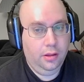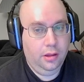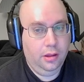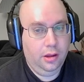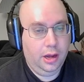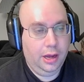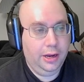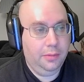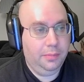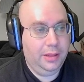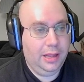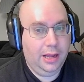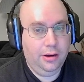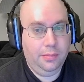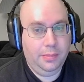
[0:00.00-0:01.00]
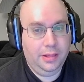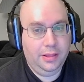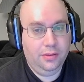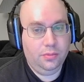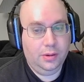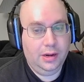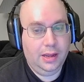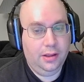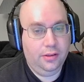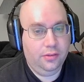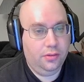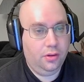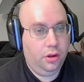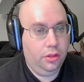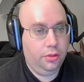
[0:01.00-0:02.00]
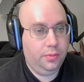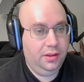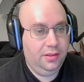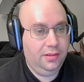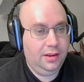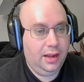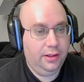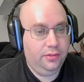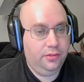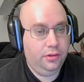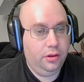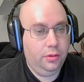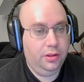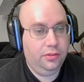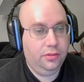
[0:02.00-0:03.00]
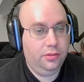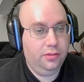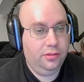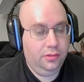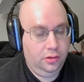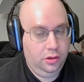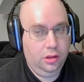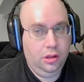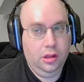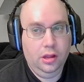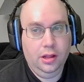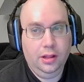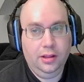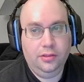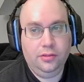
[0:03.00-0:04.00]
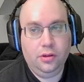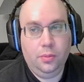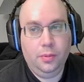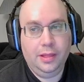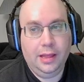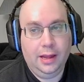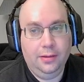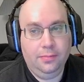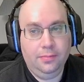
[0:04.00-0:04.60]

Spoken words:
Iron Bladder, but this one has all 3 stats, so let's go with that.